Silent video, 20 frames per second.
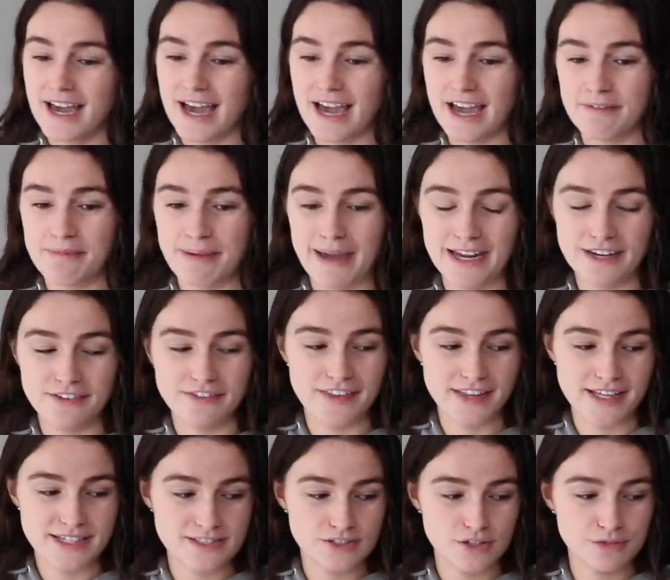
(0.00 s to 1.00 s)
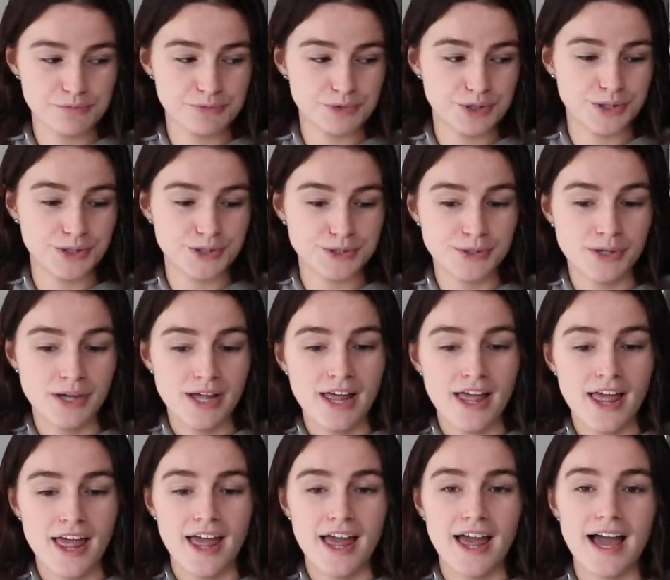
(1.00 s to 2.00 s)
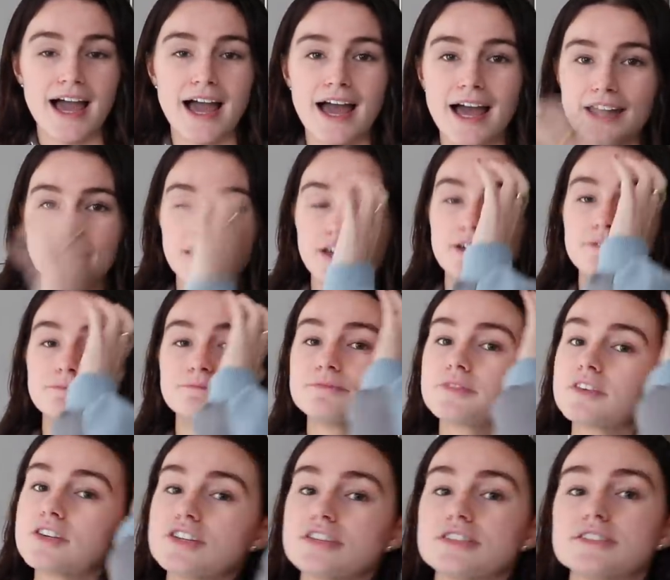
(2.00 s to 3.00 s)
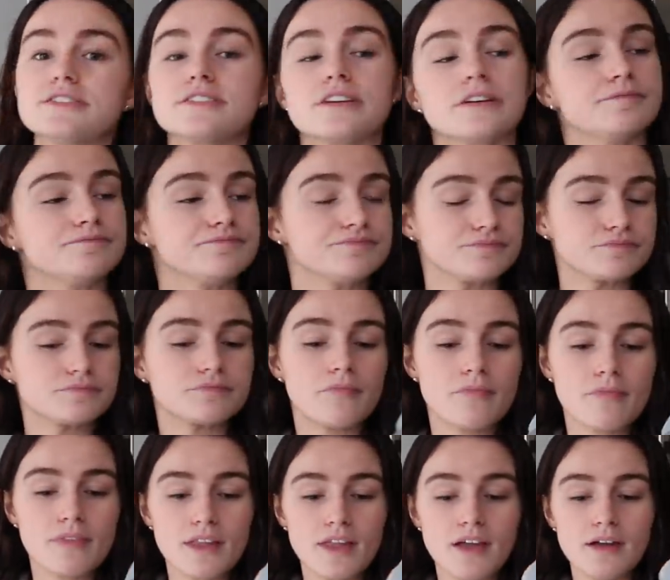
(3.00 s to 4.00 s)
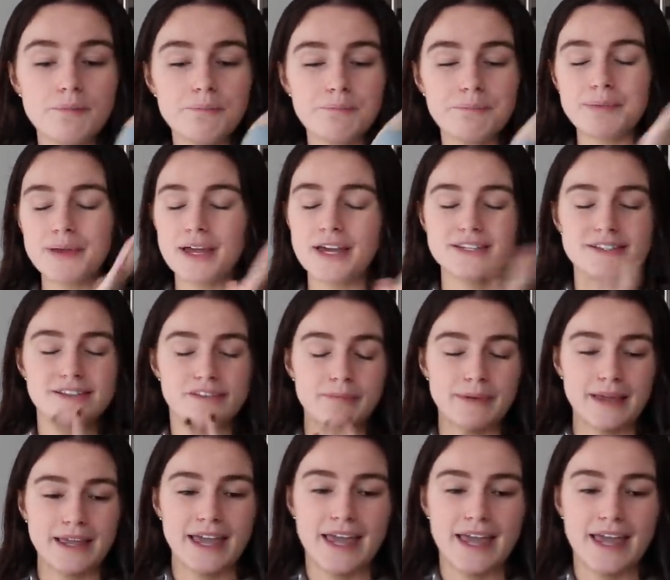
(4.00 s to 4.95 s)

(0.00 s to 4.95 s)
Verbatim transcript: I paid for that Zoom call, and um, just because I've been